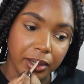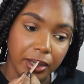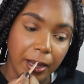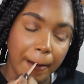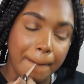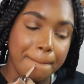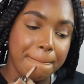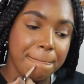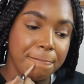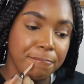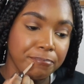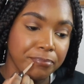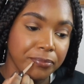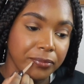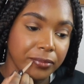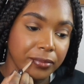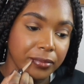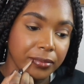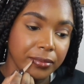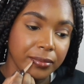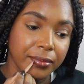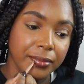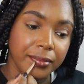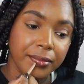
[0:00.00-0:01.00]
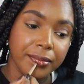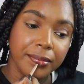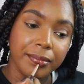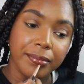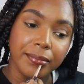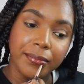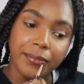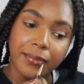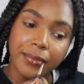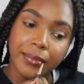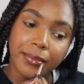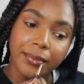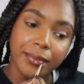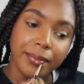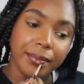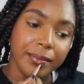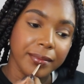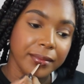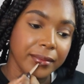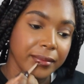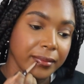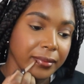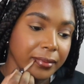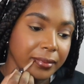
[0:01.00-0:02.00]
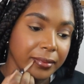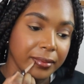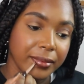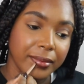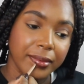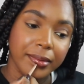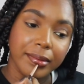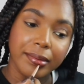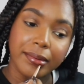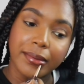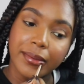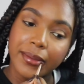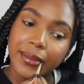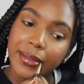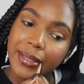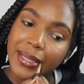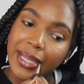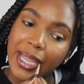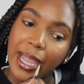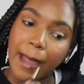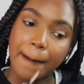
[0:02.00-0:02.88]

[no speech]